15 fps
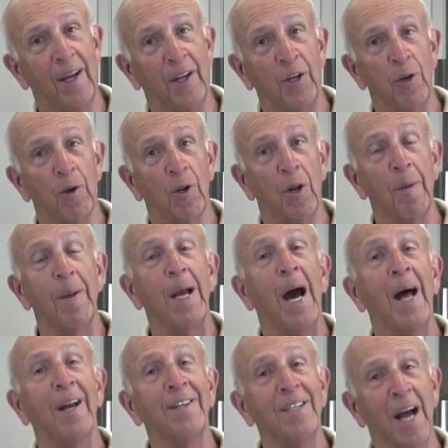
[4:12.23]
and you're going to be
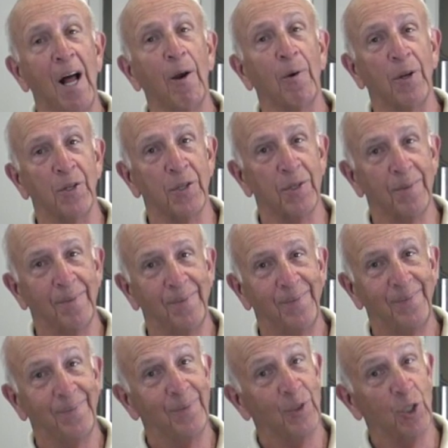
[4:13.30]
out of tolerance.
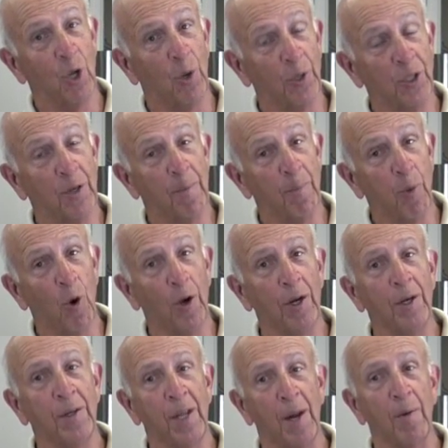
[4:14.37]
So it's
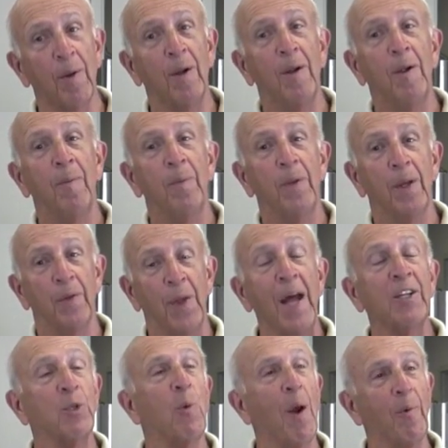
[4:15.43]
important that
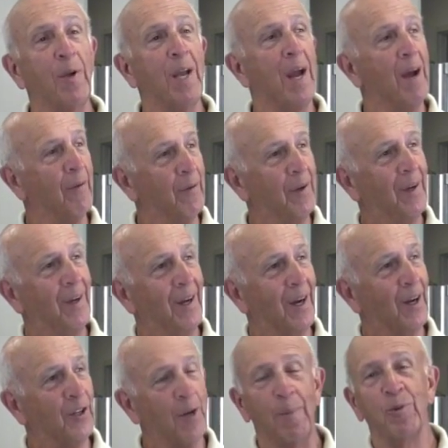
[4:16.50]
that's why we have
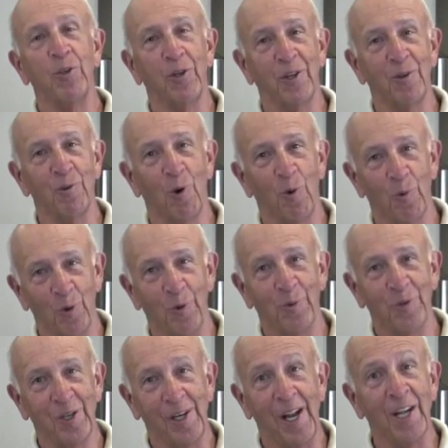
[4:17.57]
uh, temperature control
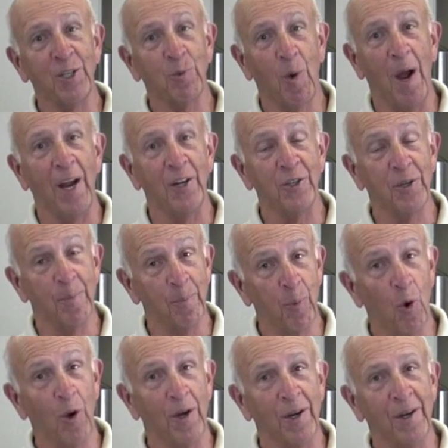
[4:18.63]
rooms, and that's why it's
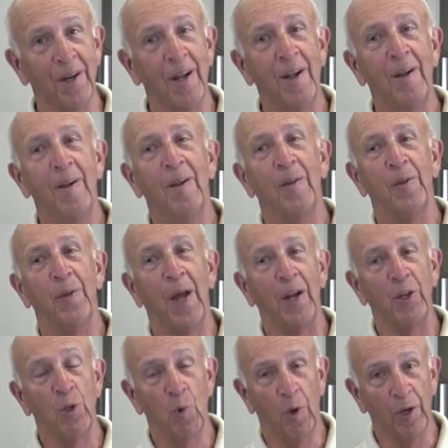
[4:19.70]
important
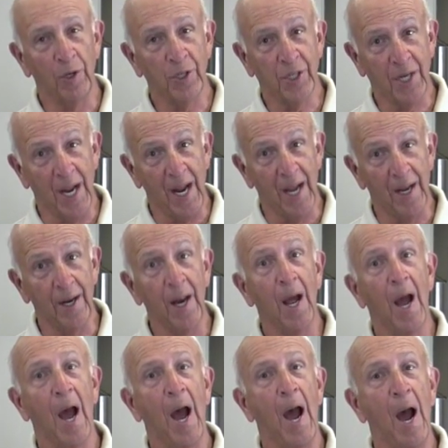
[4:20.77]
that you understand
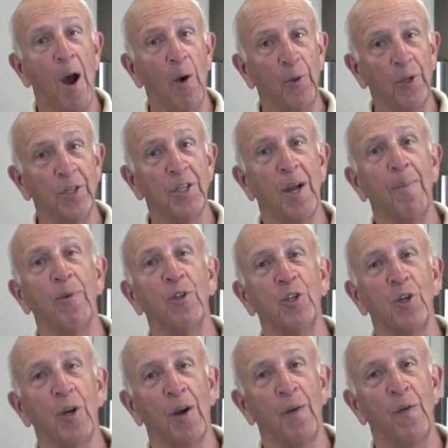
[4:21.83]
how the
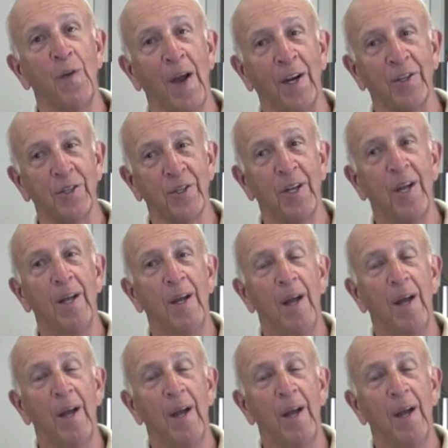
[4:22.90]
temperature affects